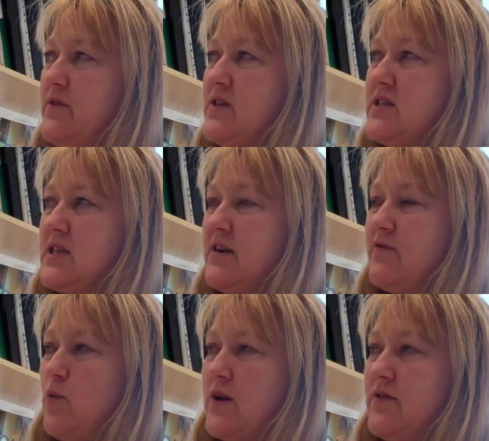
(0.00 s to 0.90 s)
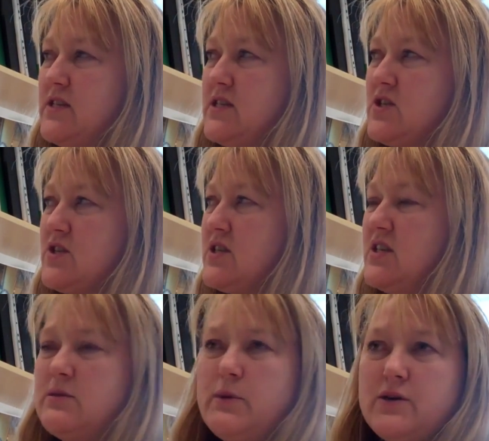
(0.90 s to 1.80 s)
This stuff, one of these is just
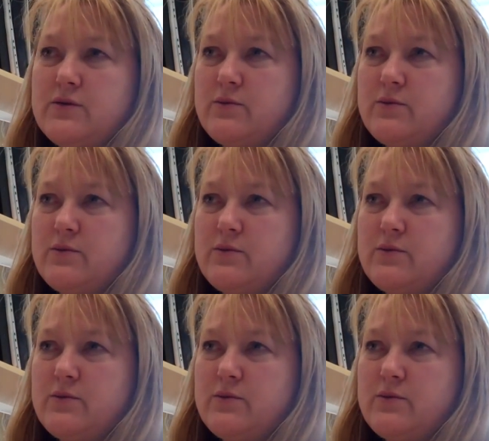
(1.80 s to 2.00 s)
Gizmo.